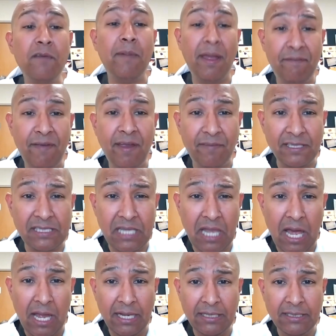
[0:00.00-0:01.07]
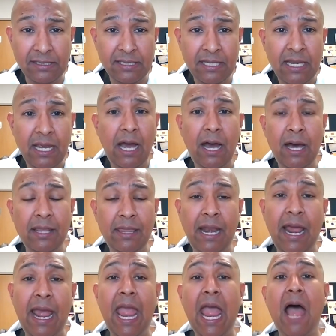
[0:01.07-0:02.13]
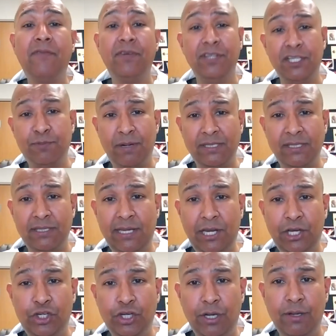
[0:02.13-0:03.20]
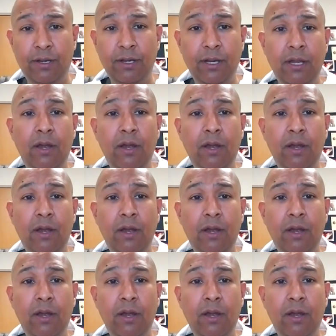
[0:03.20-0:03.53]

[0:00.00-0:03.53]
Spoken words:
of my favorite slides that I have on this presentation.